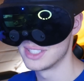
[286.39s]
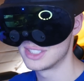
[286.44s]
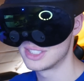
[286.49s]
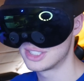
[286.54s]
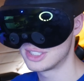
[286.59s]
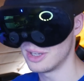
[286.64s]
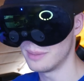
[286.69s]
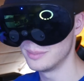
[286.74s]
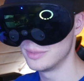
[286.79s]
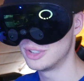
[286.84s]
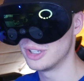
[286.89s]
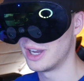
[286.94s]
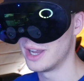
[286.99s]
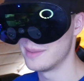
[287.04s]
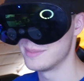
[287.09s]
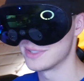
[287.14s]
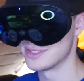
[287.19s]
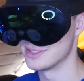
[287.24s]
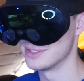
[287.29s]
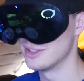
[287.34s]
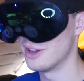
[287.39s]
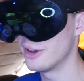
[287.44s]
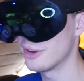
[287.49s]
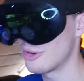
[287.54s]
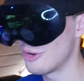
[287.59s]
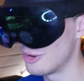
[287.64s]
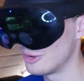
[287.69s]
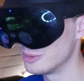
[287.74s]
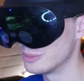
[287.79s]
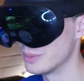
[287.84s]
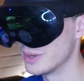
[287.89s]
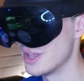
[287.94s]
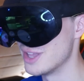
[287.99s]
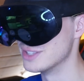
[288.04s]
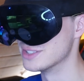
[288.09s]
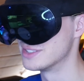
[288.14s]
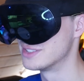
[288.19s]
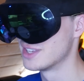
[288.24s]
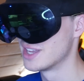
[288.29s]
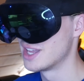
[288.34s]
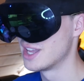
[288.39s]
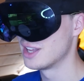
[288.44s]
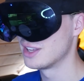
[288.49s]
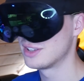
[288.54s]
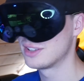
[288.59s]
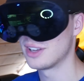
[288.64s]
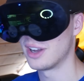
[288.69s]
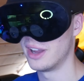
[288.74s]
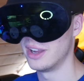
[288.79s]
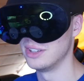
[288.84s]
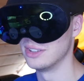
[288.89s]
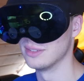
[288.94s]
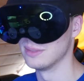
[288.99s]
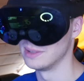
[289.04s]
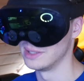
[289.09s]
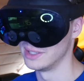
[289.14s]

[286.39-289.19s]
sometimes, not always, kind of